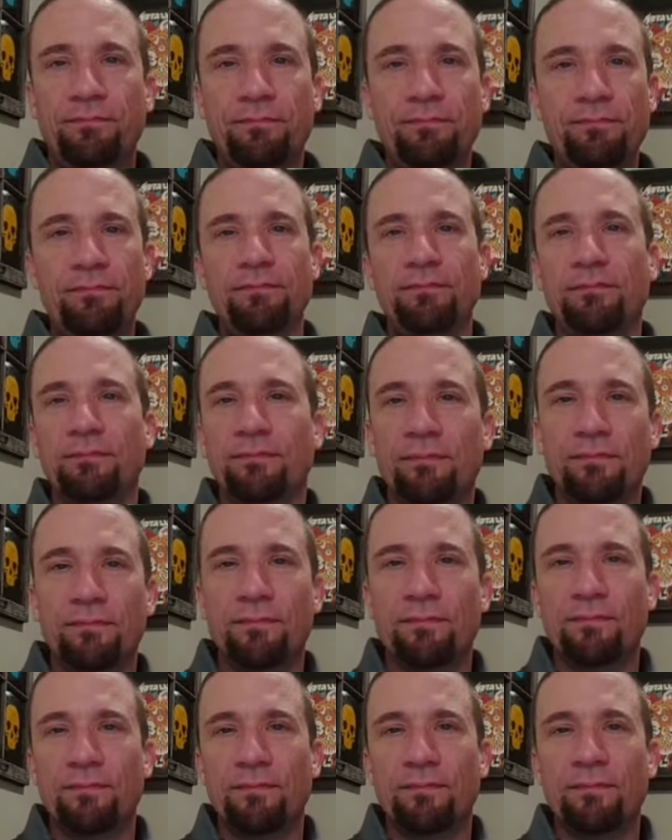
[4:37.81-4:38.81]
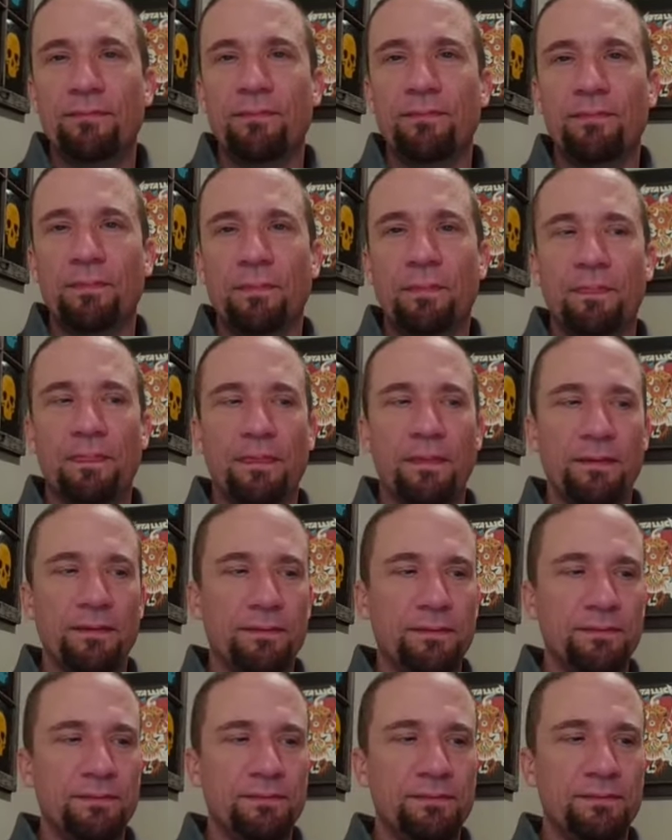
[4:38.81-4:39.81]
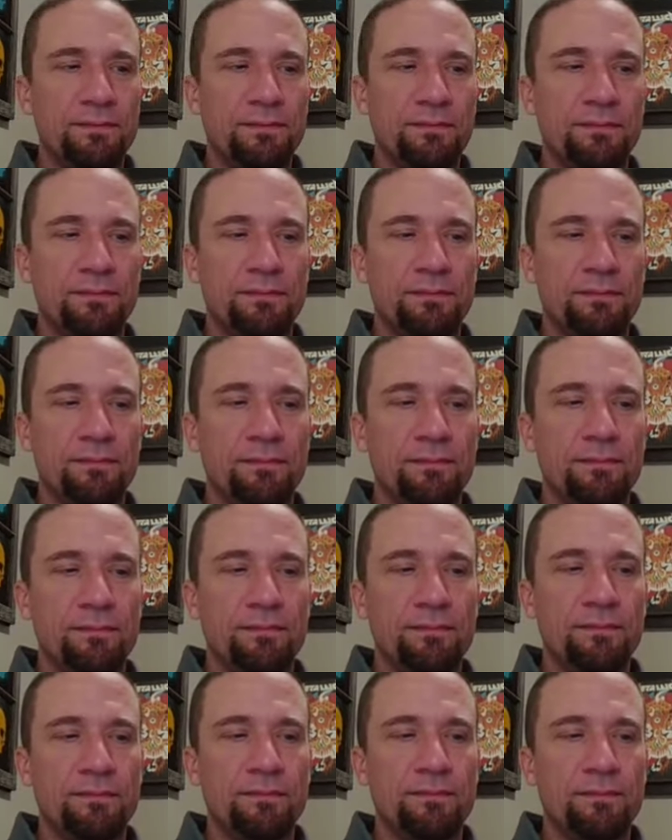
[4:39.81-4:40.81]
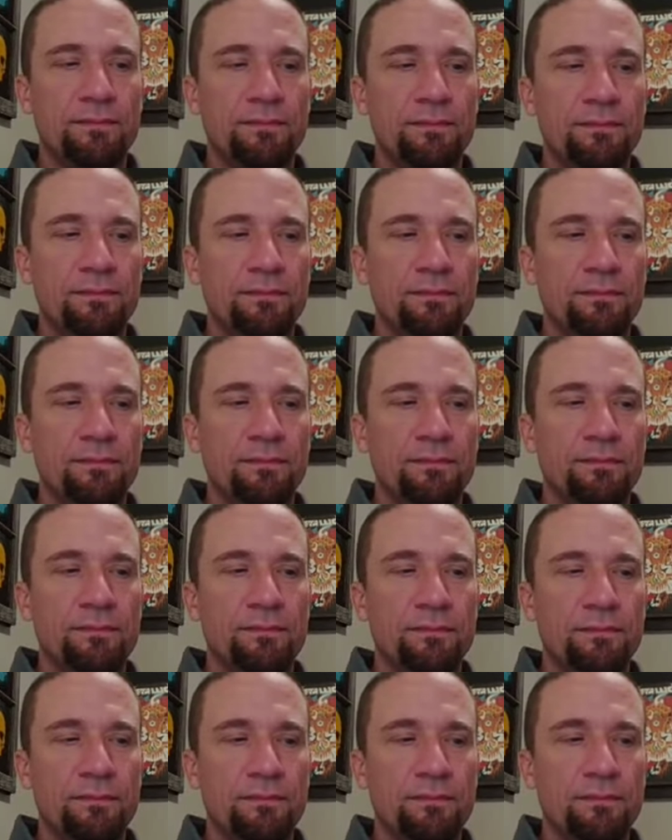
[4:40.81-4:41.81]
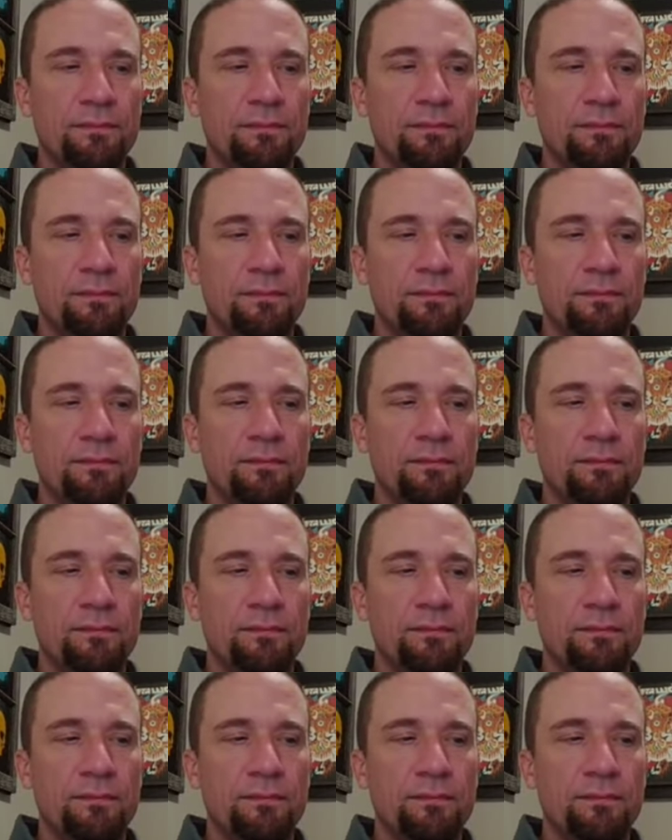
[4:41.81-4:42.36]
This person isn't speaking.